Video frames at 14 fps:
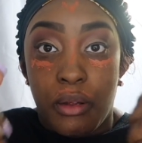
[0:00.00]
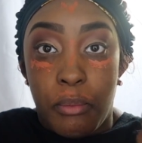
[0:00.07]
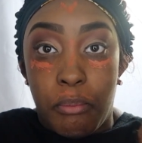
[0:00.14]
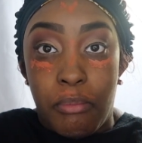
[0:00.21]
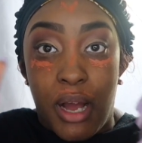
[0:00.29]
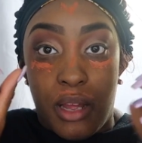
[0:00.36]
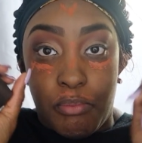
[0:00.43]

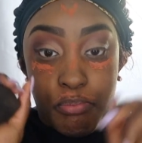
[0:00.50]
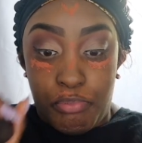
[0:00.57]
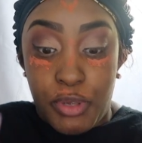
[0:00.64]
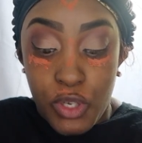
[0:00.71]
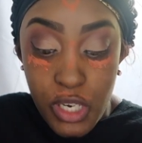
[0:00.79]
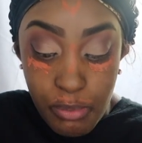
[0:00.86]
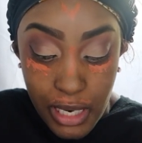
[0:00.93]
My
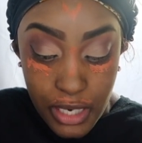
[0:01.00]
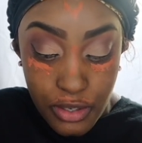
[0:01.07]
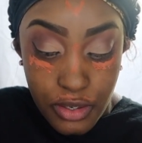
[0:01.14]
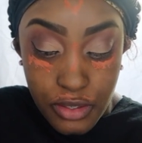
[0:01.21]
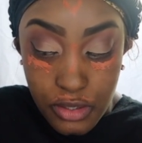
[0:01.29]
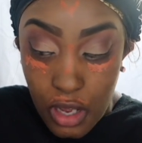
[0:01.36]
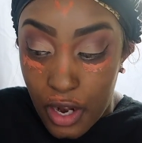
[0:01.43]
beauty
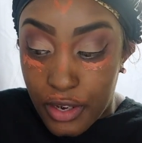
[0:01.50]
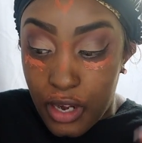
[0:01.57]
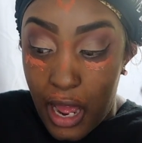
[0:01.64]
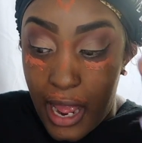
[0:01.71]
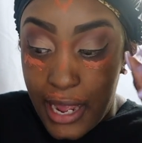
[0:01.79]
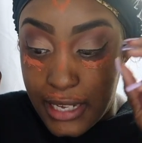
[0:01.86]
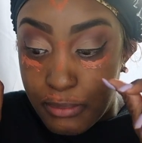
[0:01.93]
blenders are
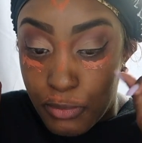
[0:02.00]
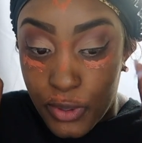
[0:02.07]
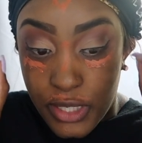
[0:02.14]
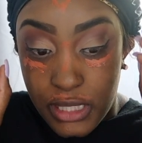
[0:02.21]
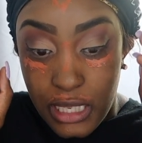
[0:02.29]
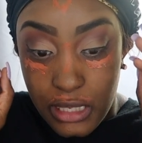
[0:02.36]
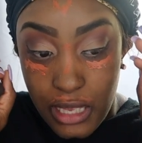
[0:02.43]
not as
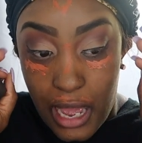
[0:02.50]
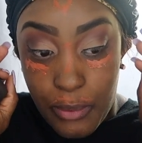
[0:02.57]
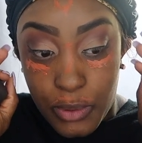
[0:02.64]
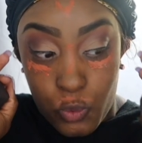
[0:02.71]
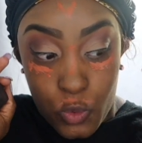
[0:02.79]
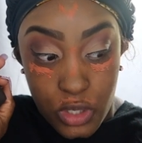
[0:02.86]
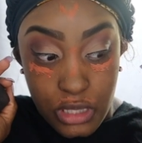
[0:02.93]
moist as I
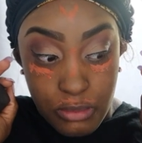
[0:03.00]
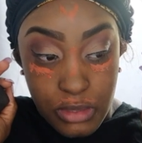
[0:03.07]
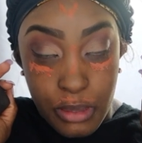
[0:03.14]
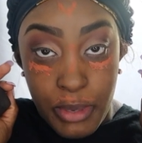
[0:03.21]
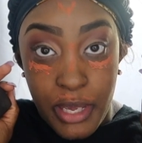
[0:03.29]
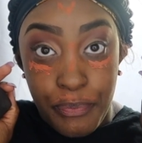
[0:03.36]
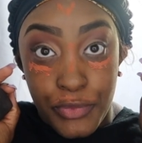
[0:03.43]
would want them
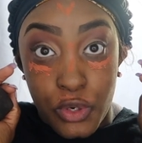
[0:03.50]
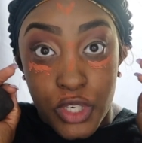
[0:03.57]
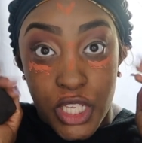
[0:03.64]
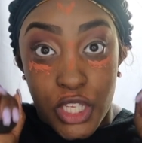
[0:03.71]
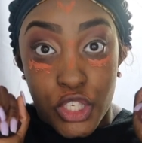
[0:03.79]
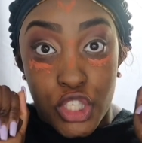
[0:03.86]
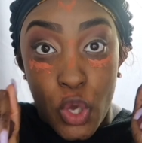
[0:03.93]
to be.
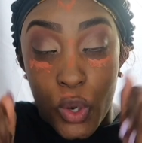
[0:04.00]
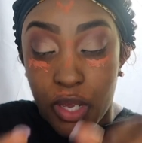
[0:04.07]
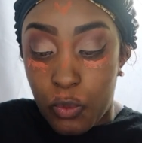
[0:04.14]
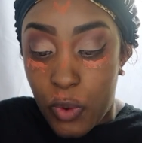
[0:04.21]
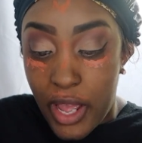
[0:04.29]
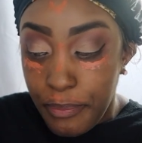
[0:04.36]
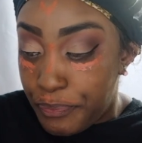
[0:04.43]
Usually they're
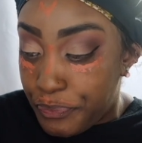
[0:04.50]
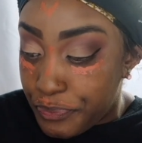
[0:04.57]
soaking wet.